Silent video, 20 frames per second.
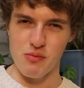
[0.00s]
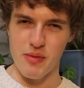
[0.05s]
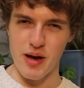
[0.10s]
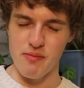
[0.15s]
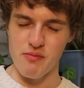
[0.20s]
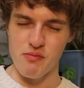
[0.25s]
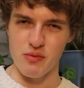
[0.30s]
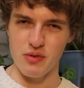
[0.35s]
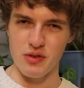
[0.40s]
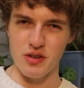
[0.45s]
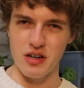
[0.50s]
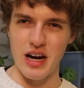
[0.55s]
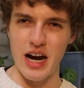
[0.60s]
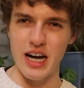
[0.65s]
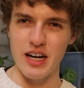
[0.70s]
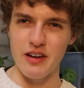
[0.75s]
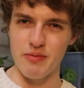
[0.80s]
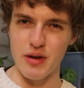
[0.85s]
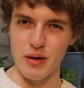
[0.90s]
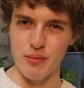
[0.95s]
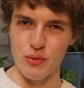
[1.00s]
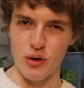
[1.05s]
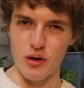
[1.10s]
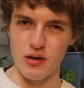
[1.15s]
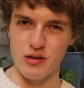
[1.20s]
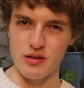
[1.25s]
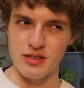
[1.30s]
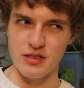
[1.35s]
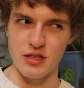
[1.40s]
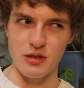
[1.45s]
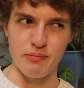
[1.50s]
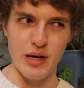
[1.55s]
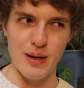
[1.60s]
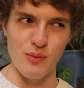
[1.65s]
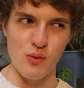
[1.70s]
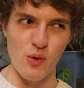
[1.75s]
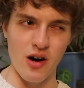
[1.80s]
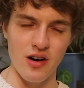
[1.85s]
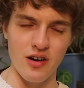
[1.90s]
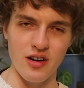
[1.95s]
mem they're kind of memoirs. They're
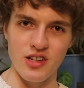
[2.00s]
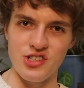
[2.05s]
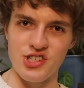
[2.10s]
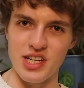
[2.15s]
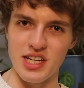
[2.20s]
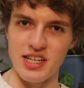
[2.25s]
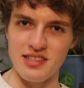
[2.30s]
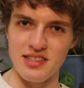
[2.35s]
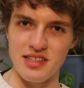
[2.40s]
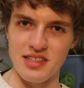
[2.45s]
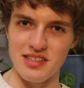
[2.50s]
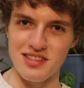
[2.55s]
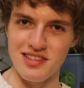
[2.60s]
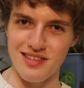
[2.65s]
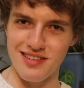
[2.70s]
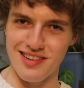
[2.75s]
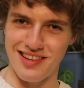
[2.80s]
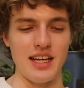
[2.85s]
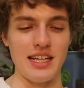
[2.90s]
memoir adjacent.